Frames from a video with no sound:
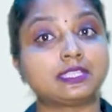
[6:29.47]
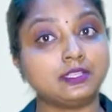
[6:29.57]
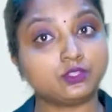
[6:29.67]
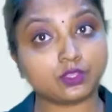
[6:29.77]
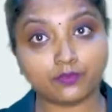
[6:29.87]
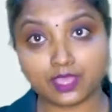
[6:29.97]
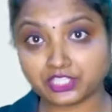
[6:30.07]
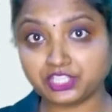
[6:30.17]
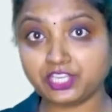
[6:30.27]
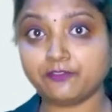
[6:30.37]
sense of
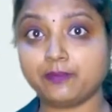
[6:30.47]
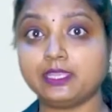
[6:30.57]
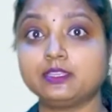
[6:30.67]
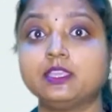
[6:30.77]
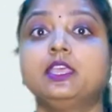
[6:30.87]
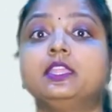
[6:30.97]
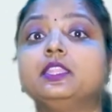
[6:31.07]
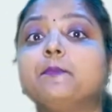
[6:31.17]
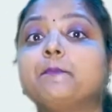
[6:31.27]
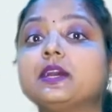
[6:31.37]
achievement,
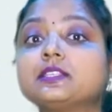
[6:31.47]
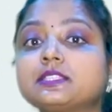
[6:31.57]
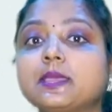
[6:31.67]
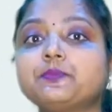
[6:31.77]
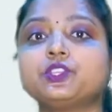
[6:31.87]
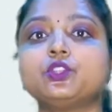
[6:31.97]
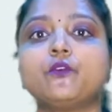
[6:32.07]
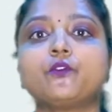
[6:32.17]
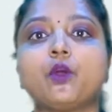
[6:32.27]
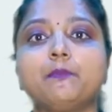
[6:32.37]
the perception
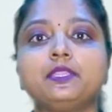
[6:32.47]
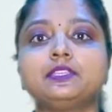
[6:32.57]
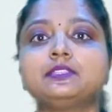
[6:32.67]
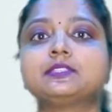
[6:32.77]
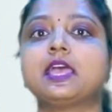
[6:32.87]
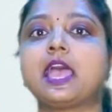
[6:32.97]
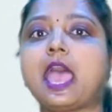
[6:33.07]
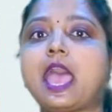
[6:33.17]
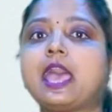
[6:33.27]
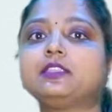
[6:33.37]
of competence
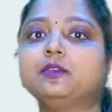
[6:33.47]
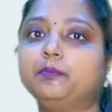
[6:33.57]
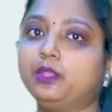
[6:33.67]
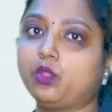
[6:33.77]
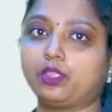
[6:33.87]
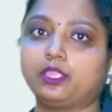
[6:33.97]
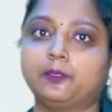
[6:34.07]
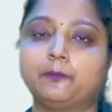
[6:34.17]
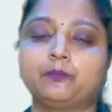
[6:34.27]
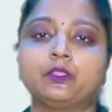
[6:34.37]
and belonging.